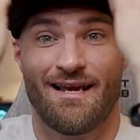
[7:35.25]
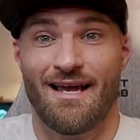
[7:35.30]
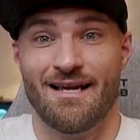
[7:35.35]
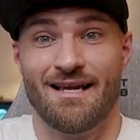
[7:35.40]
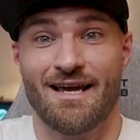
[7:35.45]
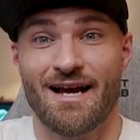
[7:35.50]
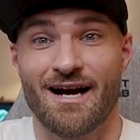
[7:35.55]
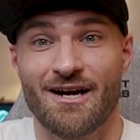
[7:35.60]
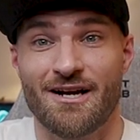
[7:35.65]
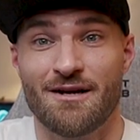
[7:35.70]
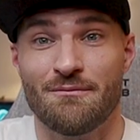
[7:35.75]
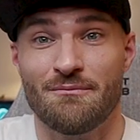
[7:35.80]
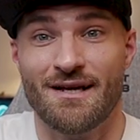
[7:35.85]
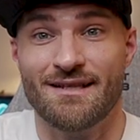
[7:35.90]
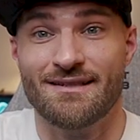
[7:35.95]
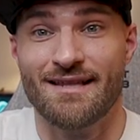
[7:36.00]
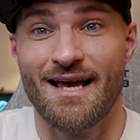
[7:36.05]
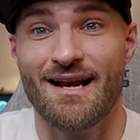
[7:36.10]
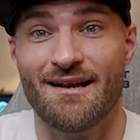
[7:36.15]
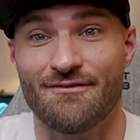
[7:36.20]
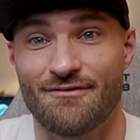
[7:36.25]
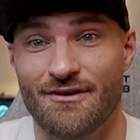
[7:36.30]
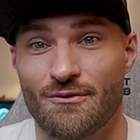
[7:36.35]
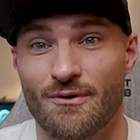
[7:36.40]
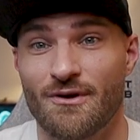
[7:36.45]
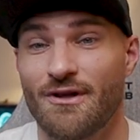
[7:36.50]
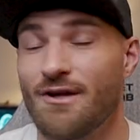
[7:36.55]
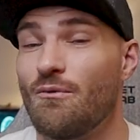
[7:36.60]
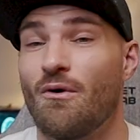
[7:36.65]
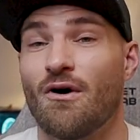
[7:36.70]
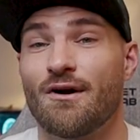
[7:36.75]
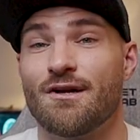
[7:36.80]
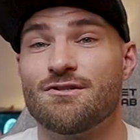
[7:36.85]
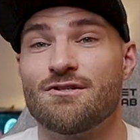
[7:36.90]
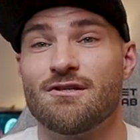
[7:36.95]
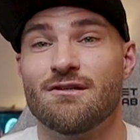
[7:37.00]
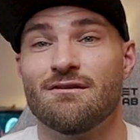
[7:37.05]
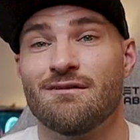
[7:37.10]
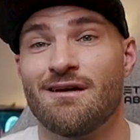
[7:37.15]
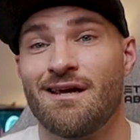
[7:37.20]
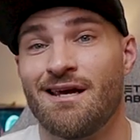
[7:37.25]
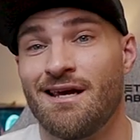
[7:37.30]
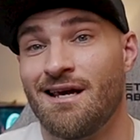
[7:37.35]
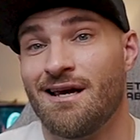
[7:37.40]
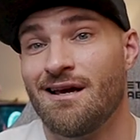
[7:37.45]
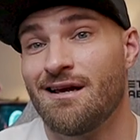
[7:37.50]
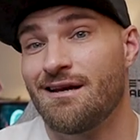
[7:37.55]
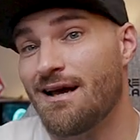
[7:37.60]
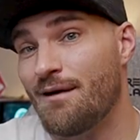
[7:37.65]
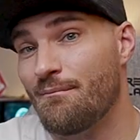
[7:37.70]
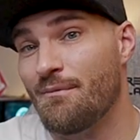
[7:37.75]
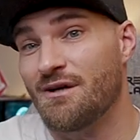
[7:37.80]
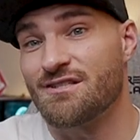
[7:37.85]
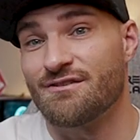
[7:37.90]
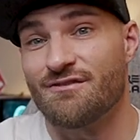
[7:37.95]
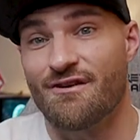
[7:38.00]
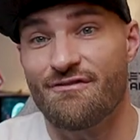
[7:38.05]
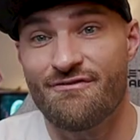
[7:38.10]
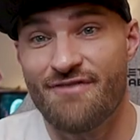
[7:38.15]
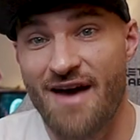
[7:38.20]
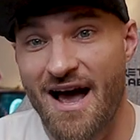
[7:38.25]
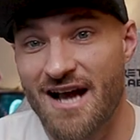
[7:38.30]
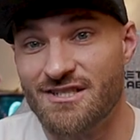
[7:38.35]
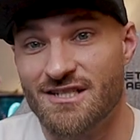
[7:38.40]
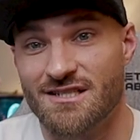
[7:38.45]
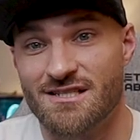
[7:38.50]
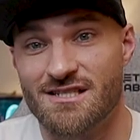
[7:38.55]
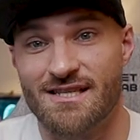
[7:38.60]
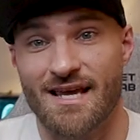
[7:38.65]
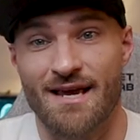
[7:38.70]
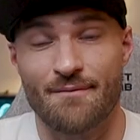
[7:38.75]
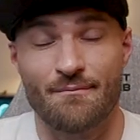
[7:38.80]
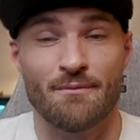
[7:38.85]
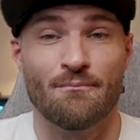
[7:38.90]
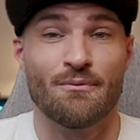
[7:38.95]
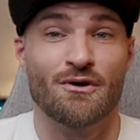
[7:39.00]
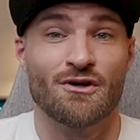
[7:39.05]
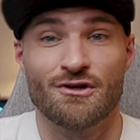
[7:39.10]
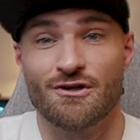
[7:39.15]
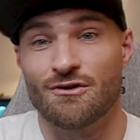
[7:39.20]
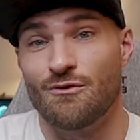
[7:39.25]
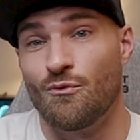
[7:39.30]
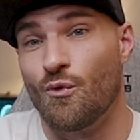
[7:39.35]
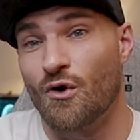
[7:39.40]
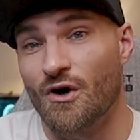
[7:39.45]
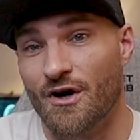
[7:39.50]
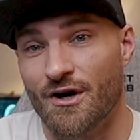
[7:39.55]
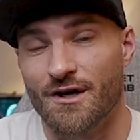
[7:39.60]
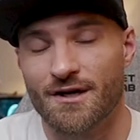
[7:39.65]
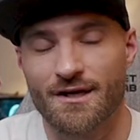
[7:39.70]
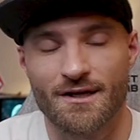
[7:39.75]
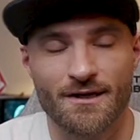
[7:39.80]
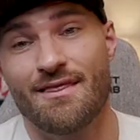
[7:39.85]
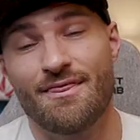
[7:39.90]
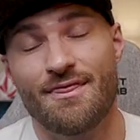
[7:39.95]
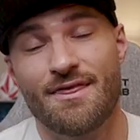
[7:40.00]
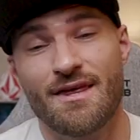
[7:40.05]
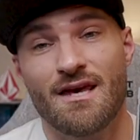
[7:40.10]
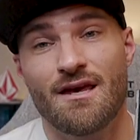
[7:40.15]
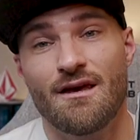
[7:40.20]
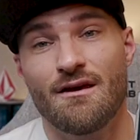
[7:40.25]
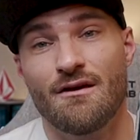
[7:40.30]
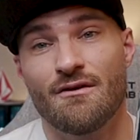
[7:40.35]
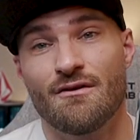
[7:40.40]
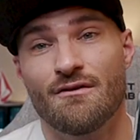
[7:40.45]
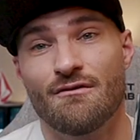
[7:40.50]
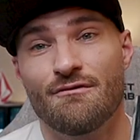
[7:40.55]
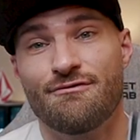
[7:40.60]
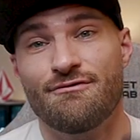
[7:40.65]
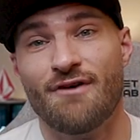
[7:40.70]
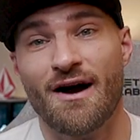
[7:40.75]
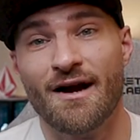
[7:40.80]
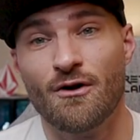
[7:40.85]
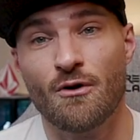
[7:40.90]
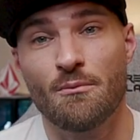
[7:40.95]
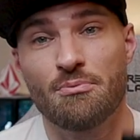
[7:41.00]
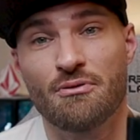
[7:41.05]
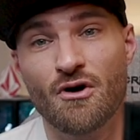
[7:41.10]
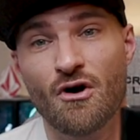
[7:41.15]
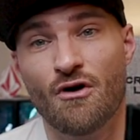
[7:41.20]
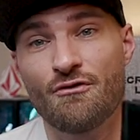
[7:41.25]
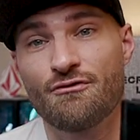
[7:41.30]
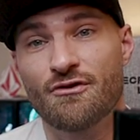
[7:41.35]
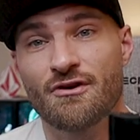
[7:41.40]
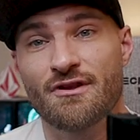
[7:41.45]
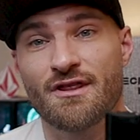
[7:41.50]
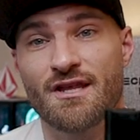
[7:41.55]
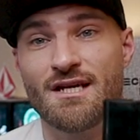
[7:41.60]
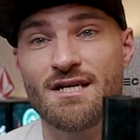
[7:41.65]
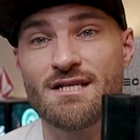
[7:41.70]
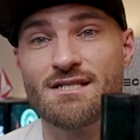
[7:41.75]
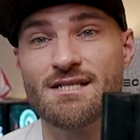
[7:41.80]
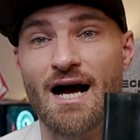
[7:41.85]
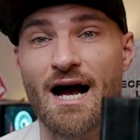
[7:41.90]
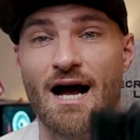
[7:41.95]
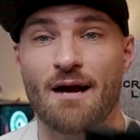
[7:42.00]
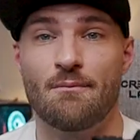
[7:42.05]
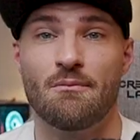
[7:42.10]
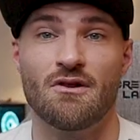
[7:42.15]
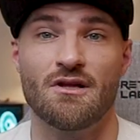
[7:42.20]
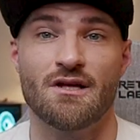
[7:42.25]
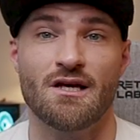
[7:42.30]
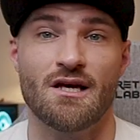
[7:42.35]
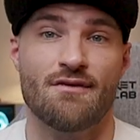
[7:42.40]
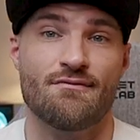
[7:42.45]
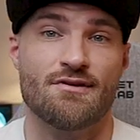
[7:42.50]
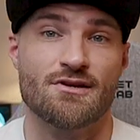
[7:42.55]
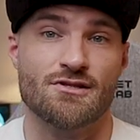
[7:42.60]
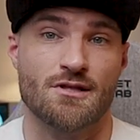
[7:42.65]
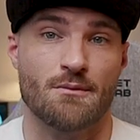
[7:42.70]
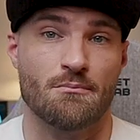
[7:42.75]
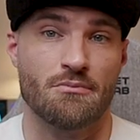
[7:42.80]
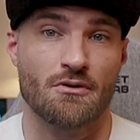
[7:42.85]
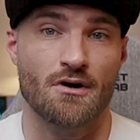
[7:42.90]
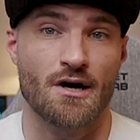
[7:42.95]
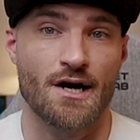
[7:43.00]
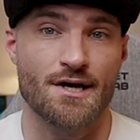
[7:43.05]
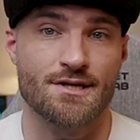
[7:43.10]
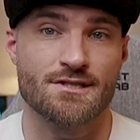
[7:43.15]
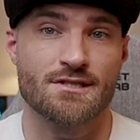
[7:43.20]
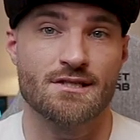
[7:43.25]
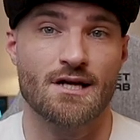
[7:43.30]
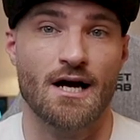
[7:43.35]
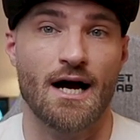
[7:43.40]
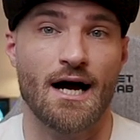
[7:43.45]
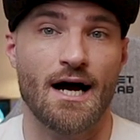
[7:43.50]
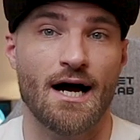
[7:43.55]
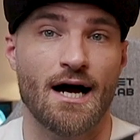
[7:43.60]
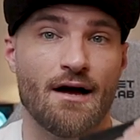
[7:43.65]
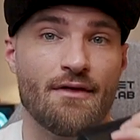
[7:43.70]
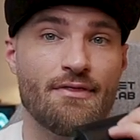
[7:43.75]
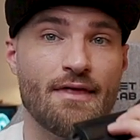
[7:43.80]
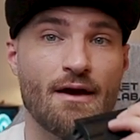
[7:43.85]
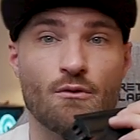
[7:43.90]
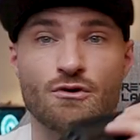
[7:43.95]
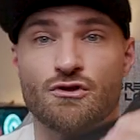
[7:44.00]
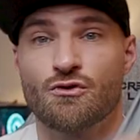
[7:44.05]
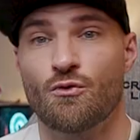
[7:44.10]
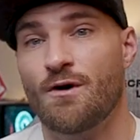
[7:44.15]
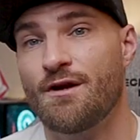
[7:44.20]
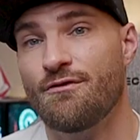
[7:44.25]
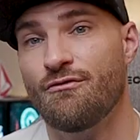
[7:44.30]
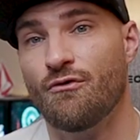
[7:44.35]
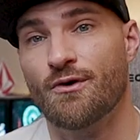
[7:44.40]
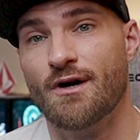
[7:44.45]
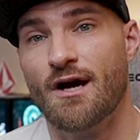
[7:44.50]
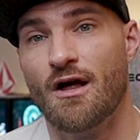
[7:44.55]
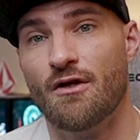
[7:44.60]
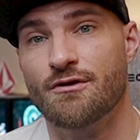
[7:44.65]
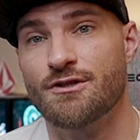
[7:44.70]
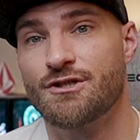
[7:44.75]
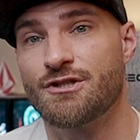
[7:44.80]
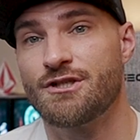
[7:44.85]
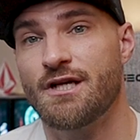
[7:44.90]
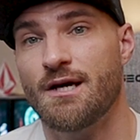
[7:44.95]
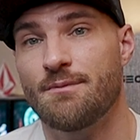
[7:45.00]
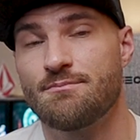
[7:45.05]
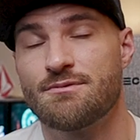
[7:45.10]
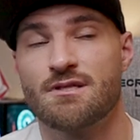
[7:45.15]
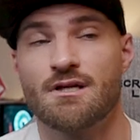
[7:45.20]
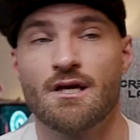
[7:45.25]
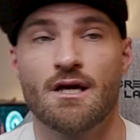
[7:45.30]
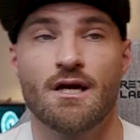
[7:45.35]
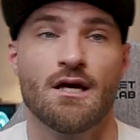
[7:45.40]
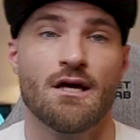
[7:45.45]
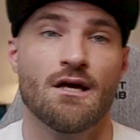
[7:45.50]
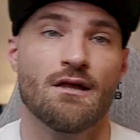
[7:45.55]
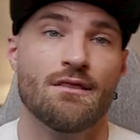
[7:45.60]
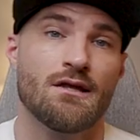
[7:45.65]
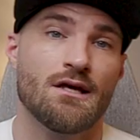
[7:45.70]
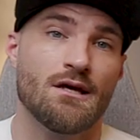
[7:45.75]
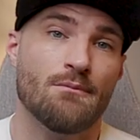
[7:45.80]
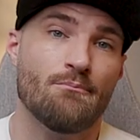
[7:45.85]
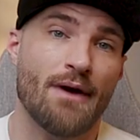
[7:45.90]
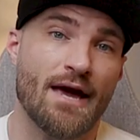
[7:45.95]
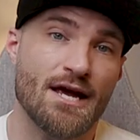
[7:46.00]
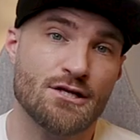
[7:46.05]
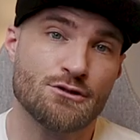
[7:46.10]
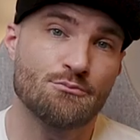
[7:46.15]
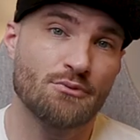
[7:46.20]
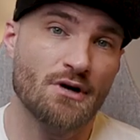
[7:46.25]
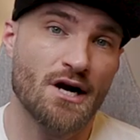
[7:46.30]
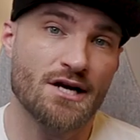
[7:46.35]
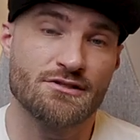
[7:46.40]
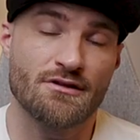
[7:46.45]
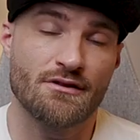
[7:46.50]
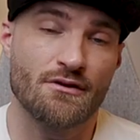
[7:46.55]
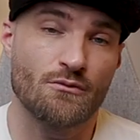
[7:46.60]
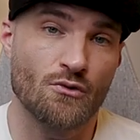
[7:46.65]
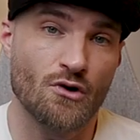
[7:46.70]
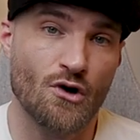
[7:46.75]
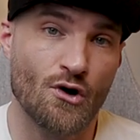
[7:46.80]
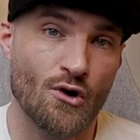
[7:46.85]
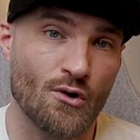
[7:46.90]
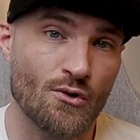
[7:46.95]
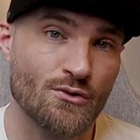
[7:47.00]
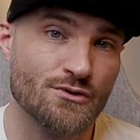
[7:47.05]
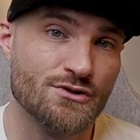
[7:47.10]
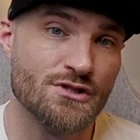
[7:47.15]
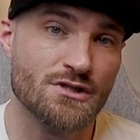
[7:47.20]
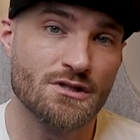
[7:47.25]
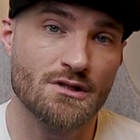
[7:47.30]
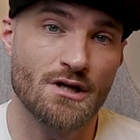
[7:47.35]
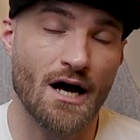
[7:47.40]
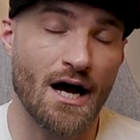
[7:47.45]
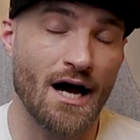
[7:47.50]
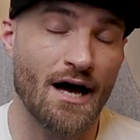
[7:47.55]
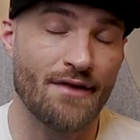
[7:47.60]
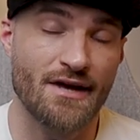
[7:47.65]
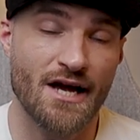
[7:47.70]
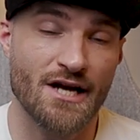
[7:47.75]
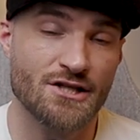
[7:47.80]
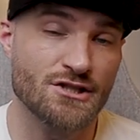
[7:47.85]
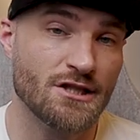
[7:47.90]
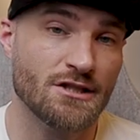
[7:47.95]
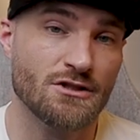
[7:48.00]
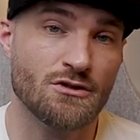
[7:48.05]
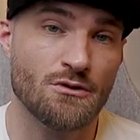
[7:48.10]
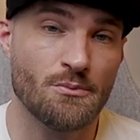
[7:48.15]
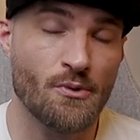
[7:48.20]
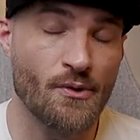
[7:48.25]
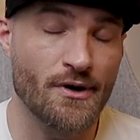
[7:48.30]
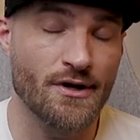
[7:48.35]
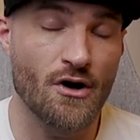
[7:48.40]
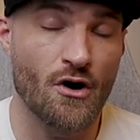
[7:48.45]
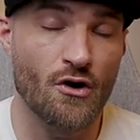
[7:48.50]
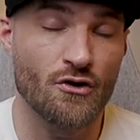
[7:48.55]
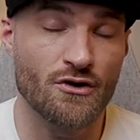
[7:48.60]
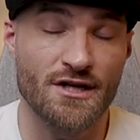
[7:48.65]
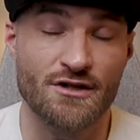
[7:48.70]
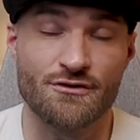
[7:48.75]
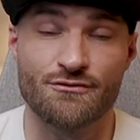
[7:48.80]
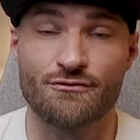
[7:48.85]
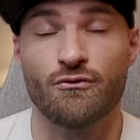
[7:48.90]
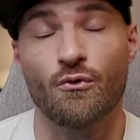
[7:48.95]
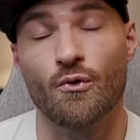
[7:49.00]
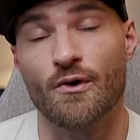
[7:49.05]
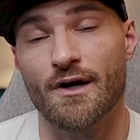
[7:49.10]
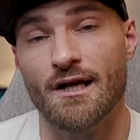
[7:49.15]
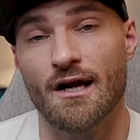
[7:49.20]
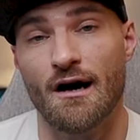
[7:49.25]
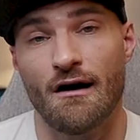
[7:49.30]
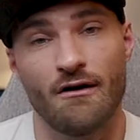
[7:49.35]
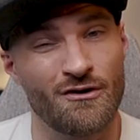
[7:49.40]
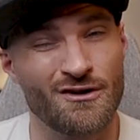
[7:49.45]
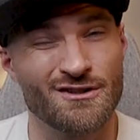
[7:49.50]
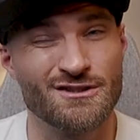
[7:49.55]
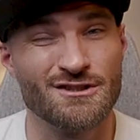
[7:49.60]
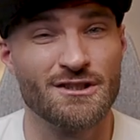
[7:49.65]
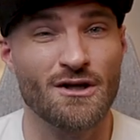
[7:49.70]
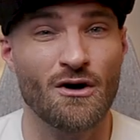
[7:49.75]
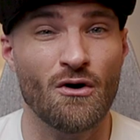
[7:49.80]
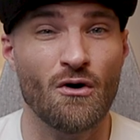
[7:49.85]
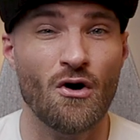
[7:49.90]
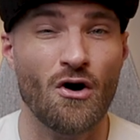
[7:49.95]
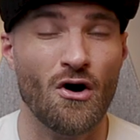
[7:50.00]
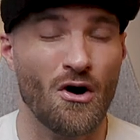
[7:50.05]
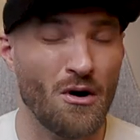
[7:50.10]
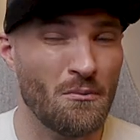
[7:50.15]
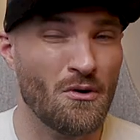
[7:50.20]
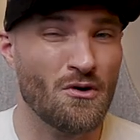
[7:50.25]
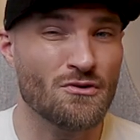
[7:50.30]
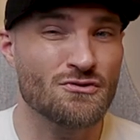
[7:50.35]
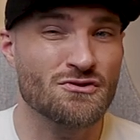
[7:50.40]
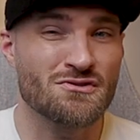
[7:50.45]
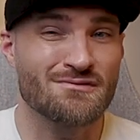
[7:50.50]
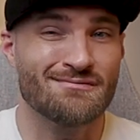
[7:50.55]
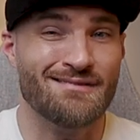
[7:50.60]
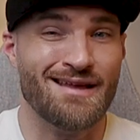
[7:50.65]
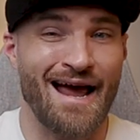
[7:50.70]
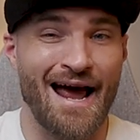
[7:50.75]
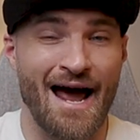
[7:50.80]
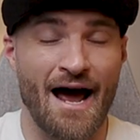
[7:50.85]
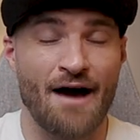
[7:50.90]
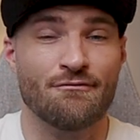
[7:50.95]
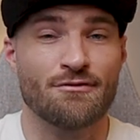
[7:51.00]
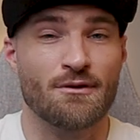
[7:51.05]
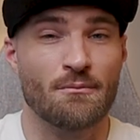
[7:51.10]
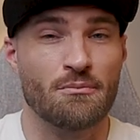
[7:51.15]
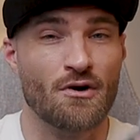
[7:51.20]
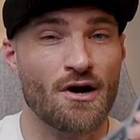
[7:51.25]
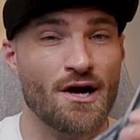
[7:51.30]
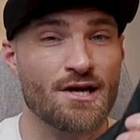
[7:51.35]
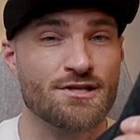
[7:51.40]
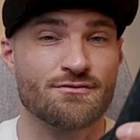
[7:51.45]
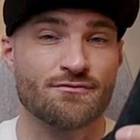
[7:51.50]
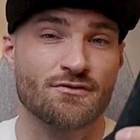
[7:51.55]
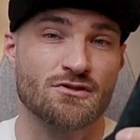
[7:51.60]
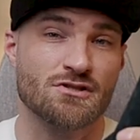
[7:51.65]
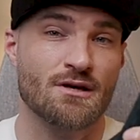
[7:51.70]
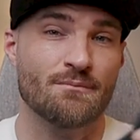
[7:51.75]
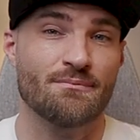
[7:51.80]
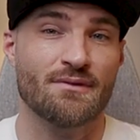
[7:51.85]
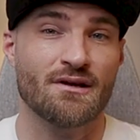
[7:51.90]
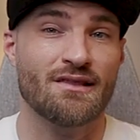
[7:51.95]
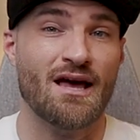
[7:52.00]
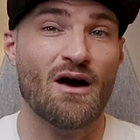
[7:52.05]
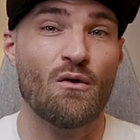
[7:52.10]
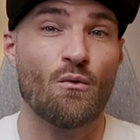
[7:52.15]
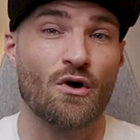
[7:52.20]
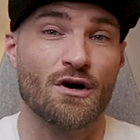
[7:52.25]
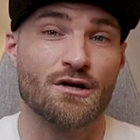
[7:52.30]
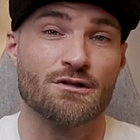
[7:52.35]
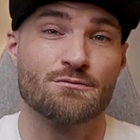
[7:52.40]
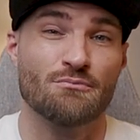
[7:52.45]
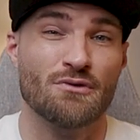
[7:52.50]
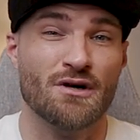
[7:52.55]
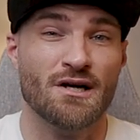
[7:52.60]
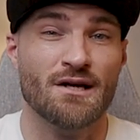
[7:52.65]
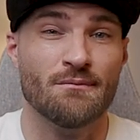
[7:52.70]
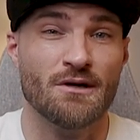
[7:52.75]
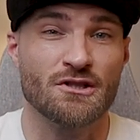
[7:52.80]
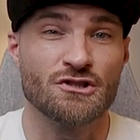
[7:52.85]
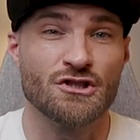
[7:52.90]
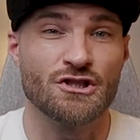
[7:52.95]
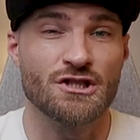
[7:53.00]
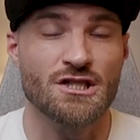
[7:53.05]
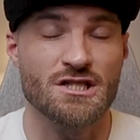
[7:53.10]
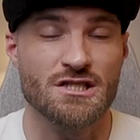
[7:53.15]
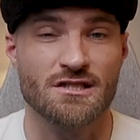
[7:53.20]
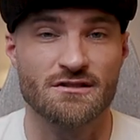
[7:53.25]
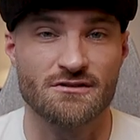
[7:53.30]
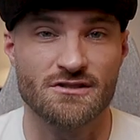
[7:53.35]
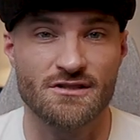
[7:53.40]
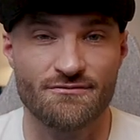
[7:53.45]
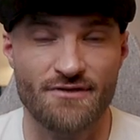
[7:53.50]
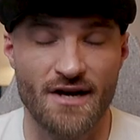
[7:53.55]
and carry them like that if you really wanted to. Not much of a fashion statement, but it'll work. The final pro for these, I believe, is the price. Uh, they were $24 shipped. The base price of the Rogues, uh, the HG 2.0 is $40, so almost half the price for something that works pretty much just as